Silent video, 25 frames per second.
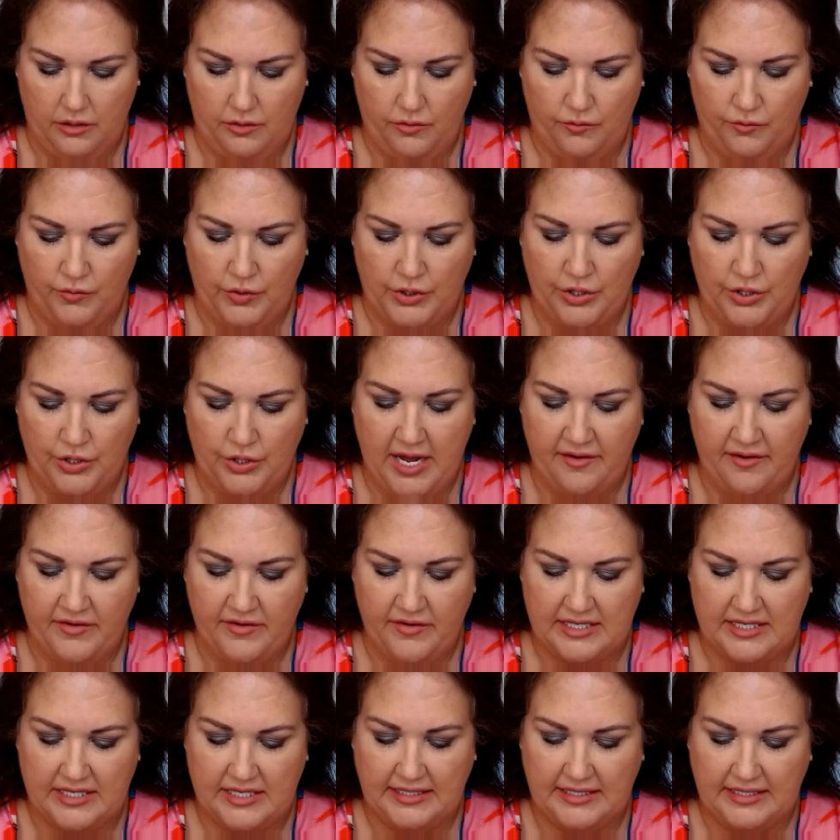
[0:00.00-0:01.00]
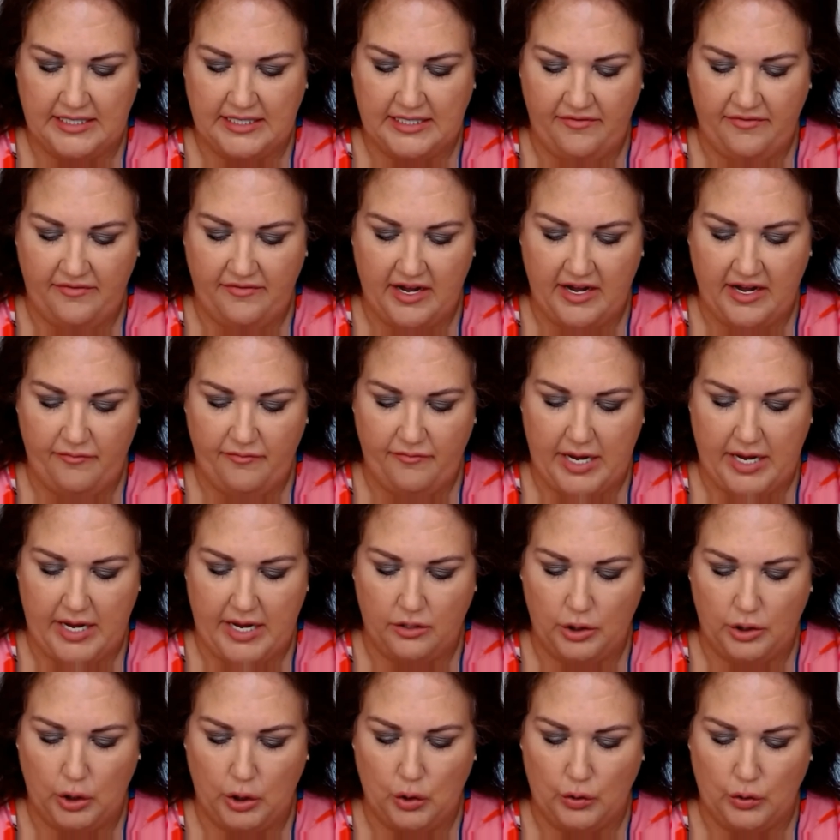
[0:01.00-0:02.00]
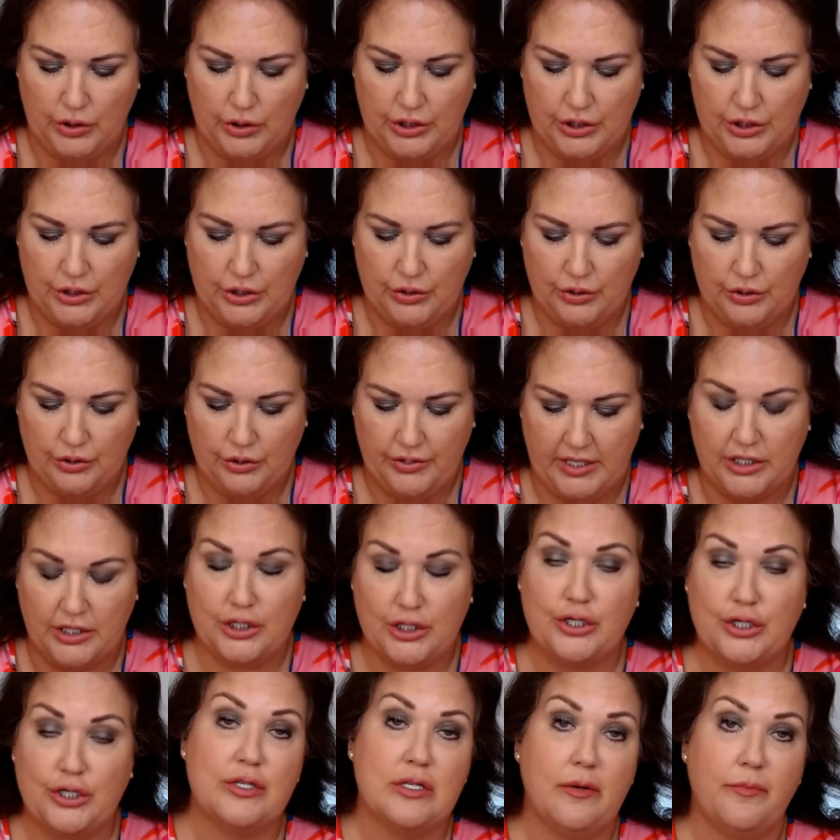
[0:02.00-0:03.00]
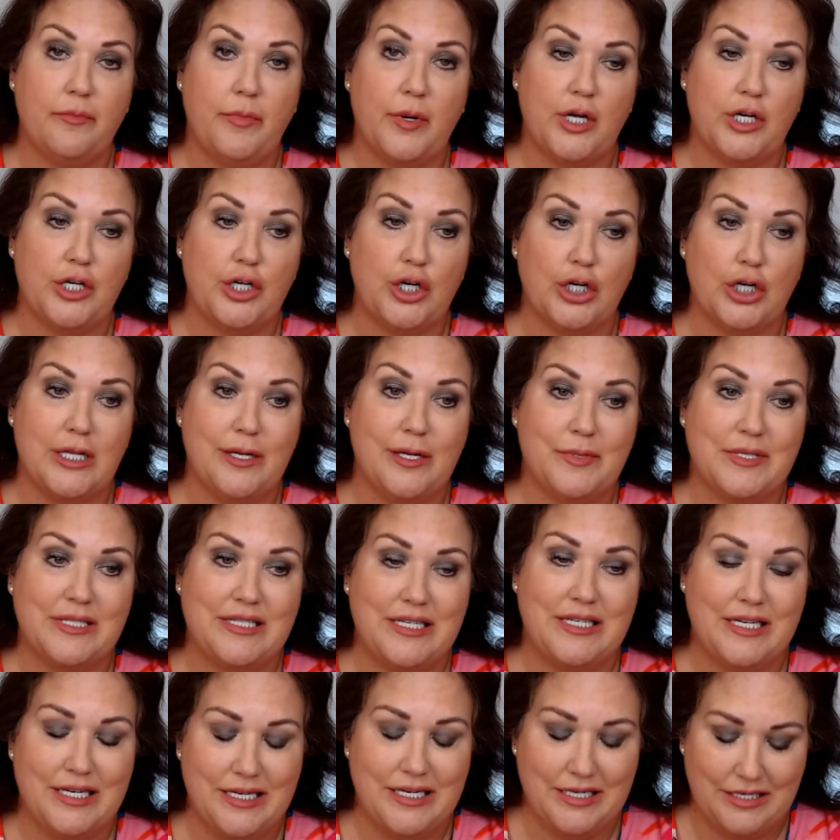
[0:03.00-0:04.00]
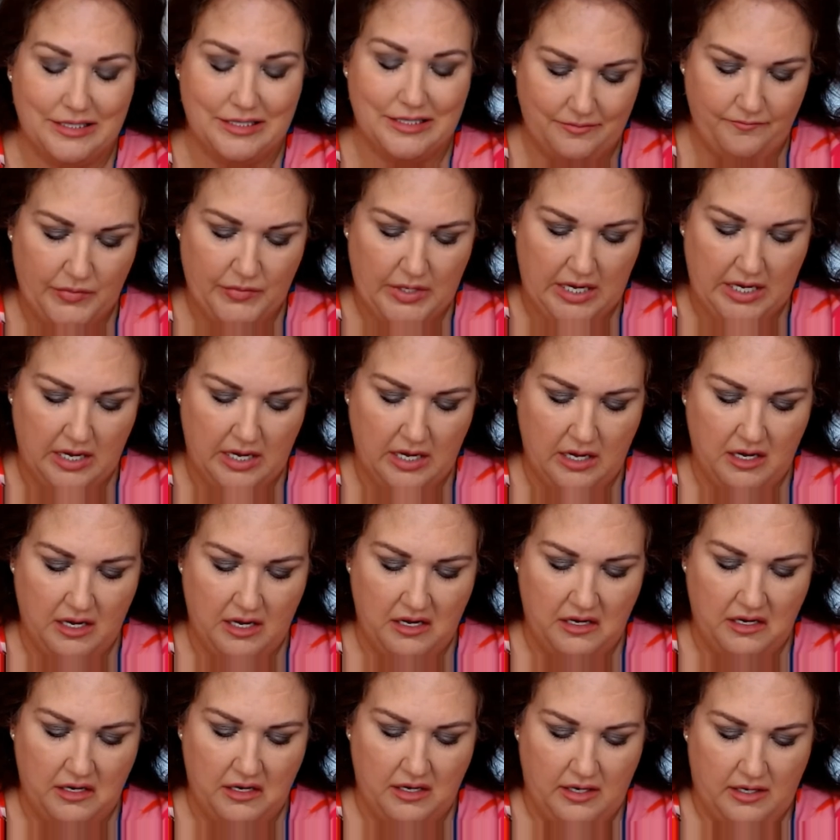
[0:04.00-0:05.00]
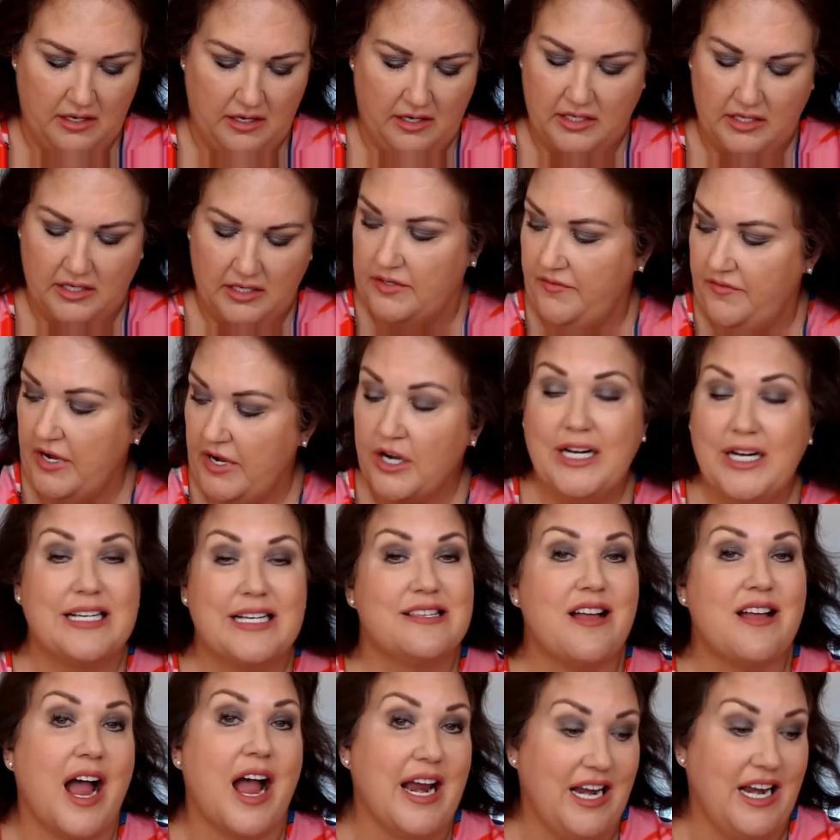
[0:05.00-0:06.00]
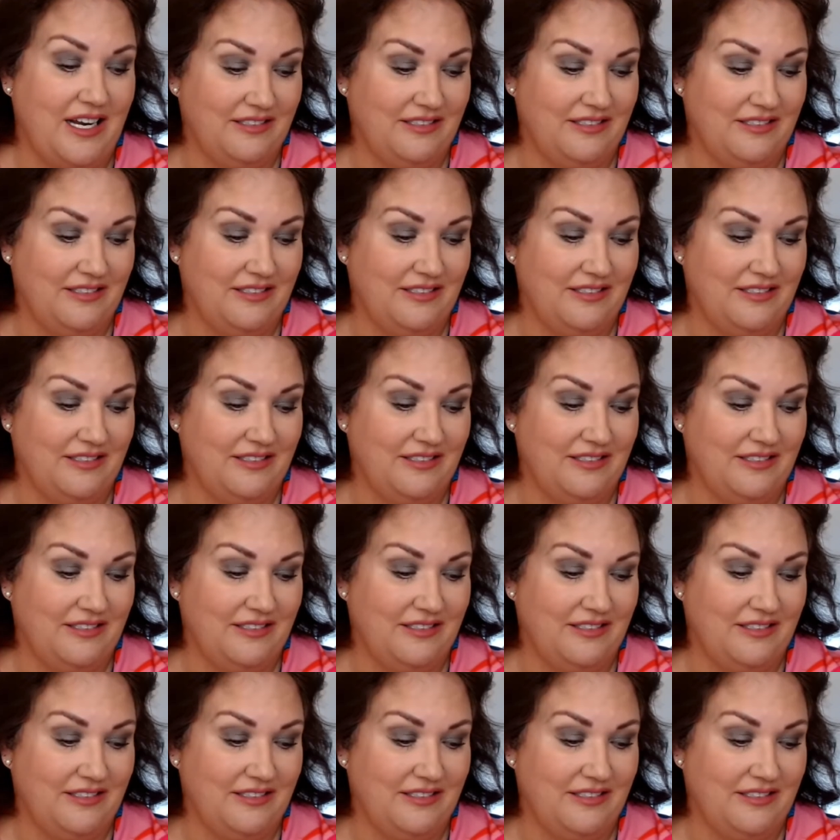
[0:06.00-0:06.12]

you have a 65-pound golden doodle that chews up on your lipsticks, it's very exciting.